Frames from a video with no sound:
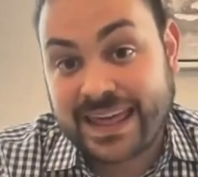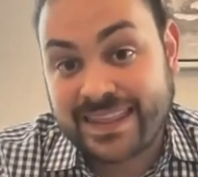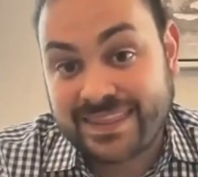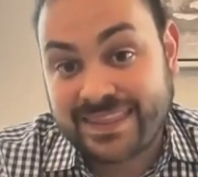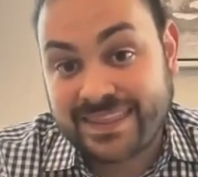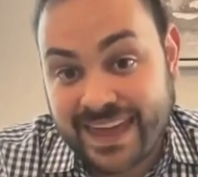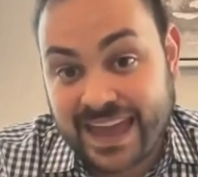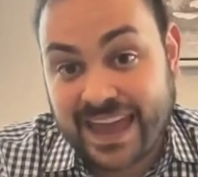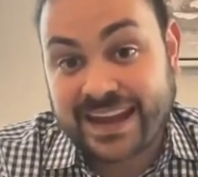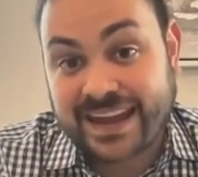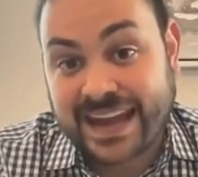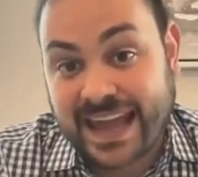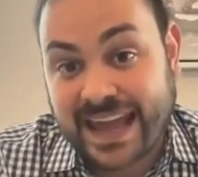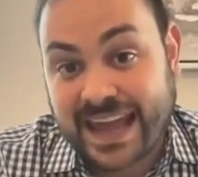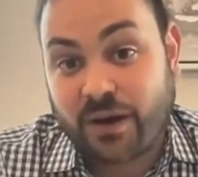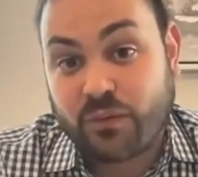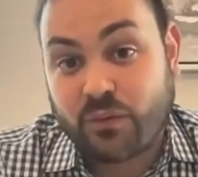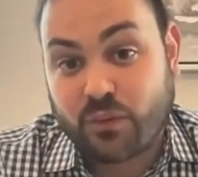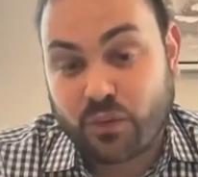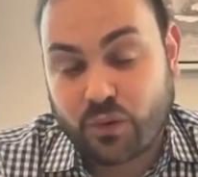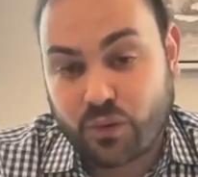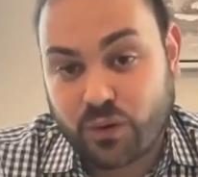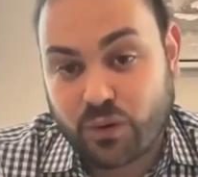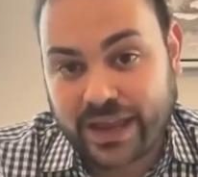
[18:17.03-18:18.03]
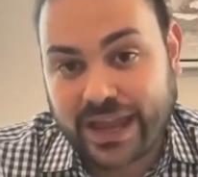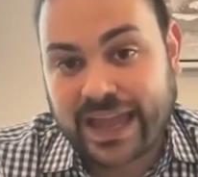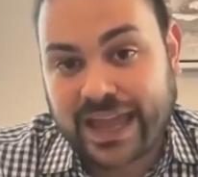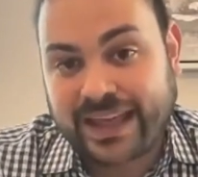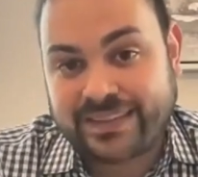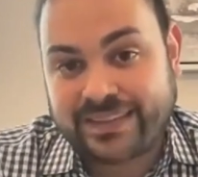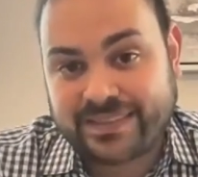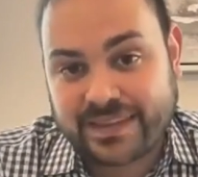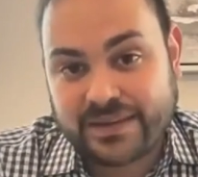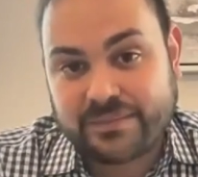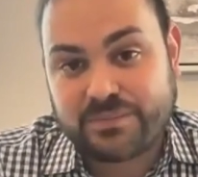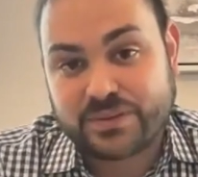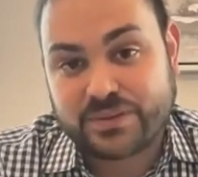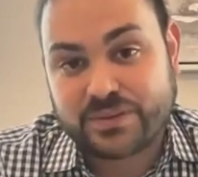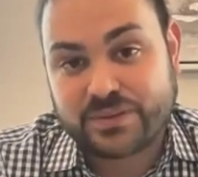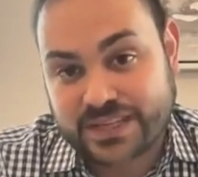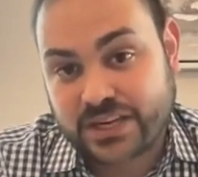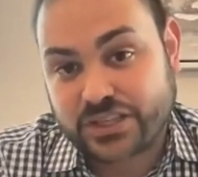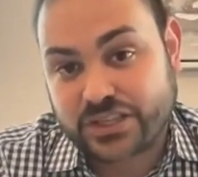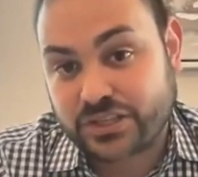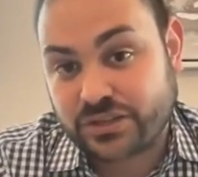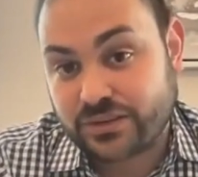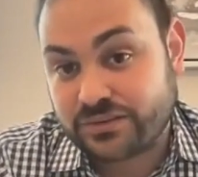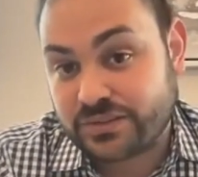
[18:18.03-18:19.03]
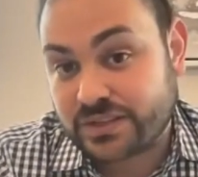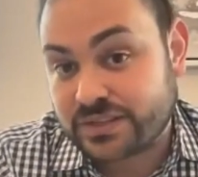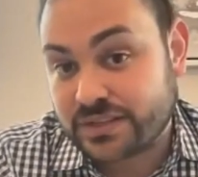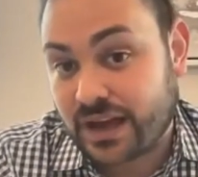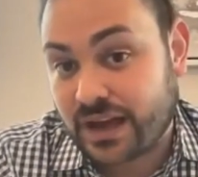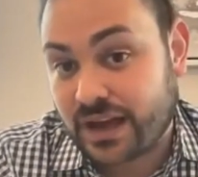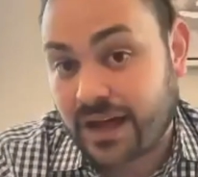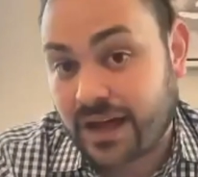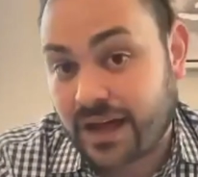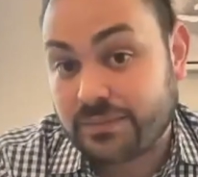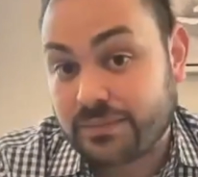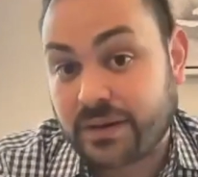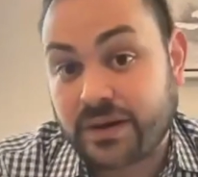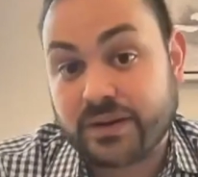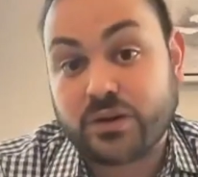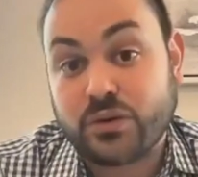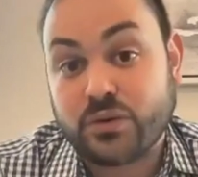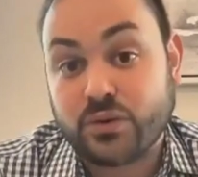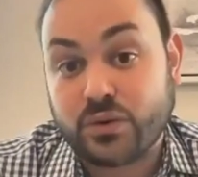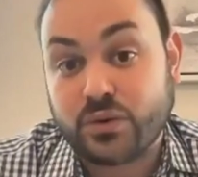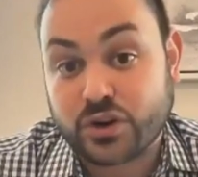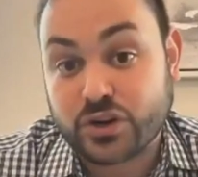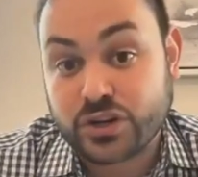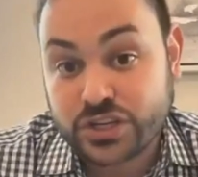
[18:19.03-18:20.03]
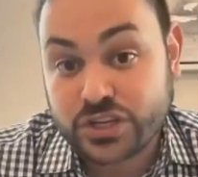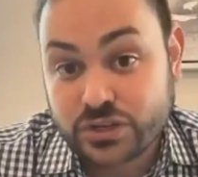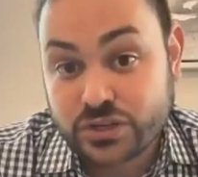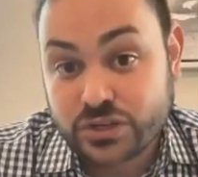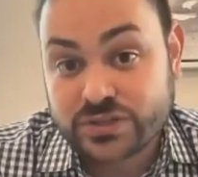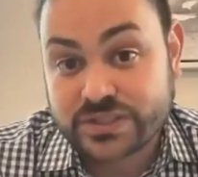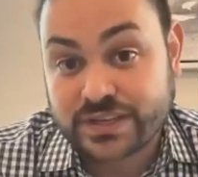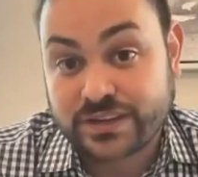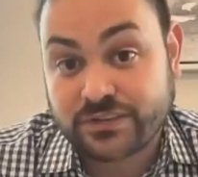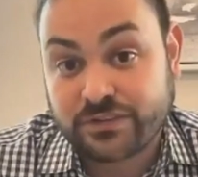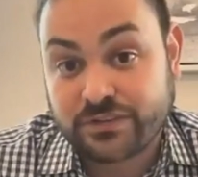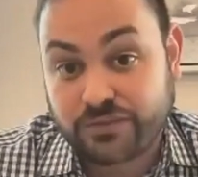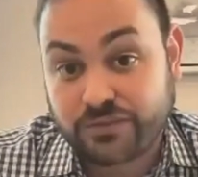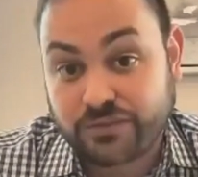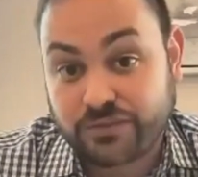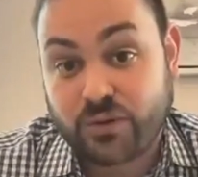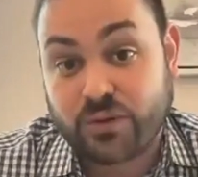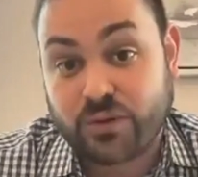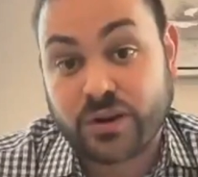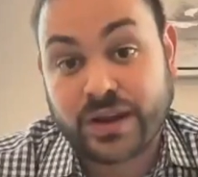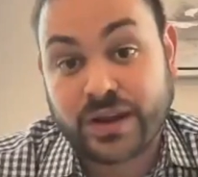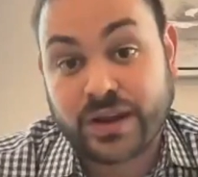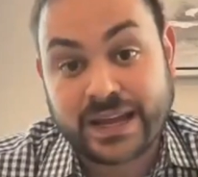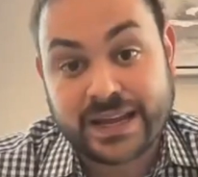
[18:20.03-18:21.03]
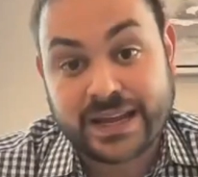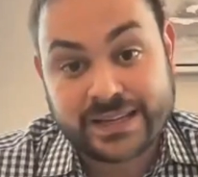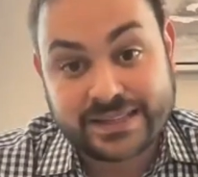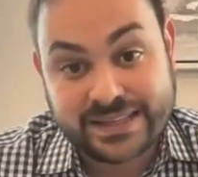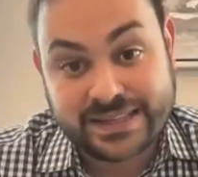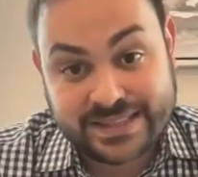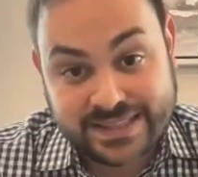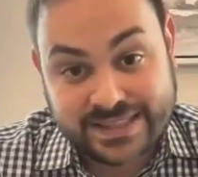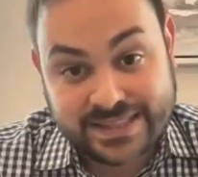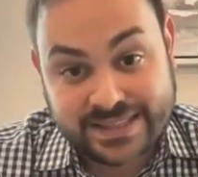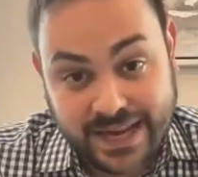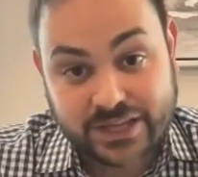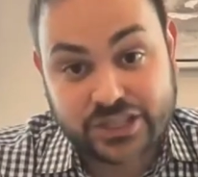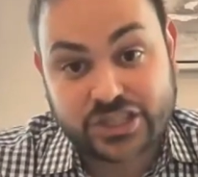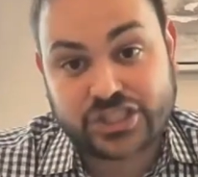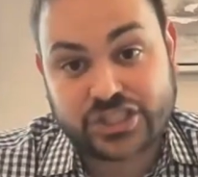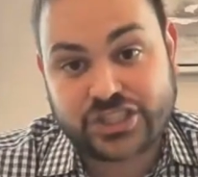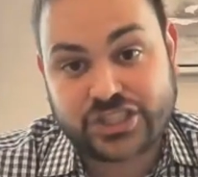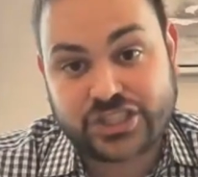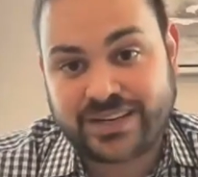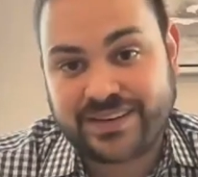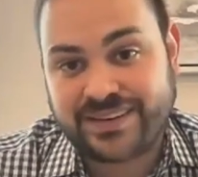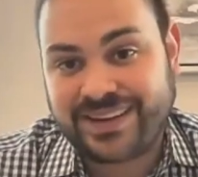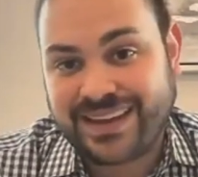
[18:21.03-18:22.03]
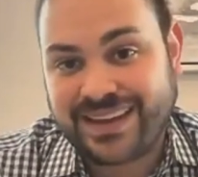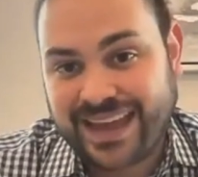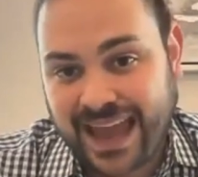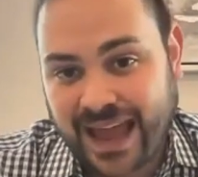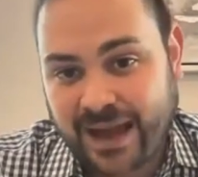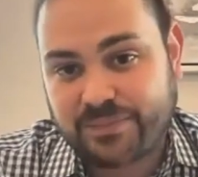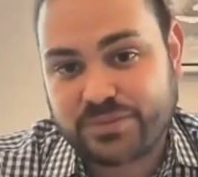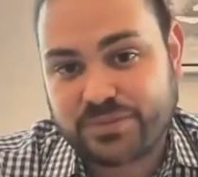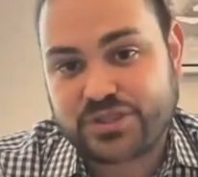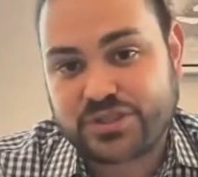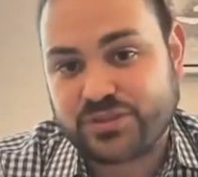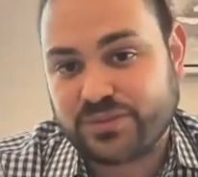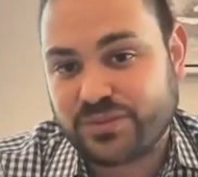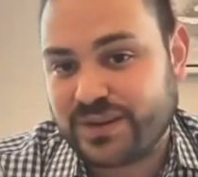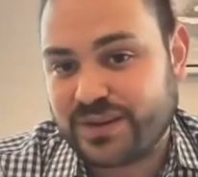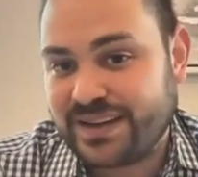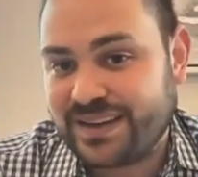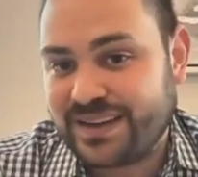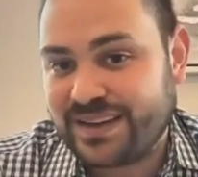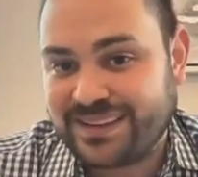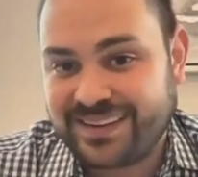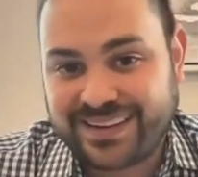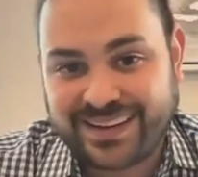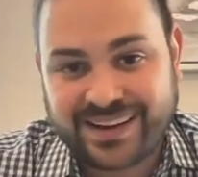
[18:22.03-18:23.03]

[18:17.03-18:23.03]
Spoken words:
and then now were at the possession of the Taliban, who could use it for detention, capturing,